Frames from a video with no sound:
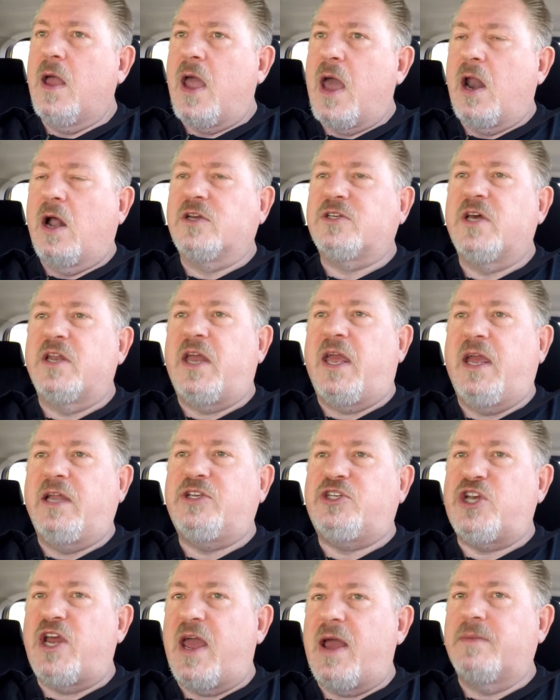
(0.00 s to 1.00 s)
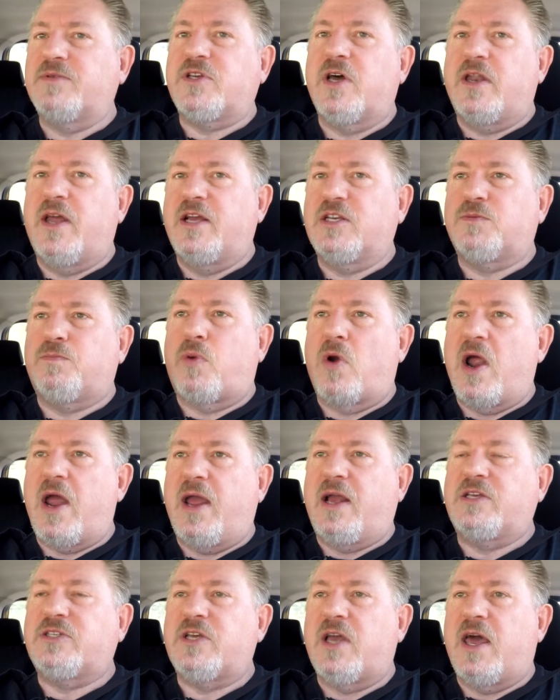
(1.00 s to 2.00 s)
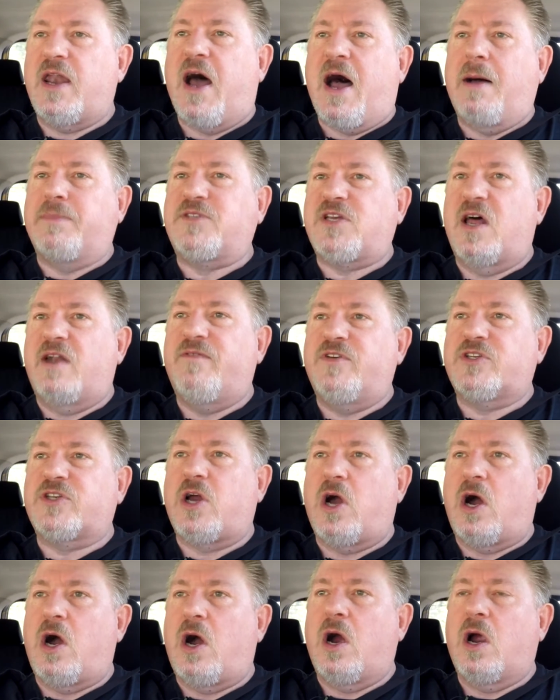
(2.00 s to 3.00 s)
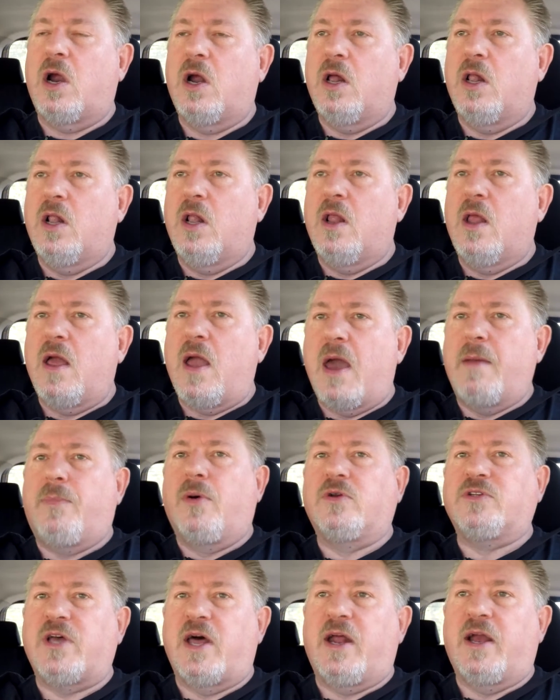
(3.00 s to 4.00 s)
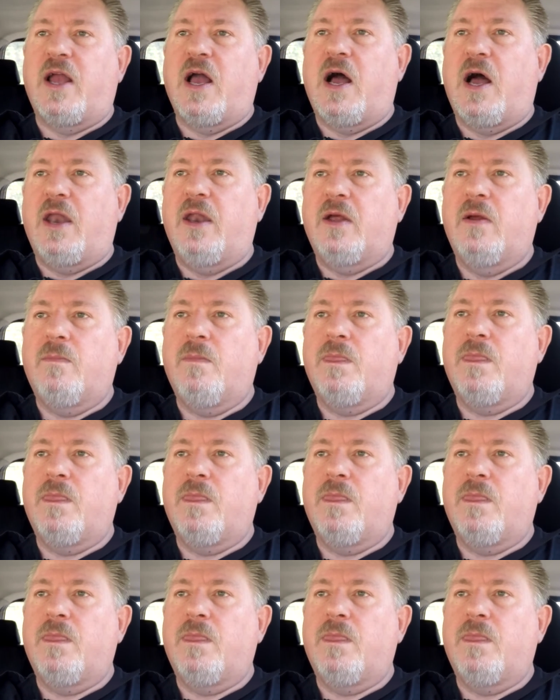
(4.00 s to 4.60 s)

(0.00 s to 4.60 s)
And all of a sudden, he jams on his brakes and hops out of his car and pulls out a gun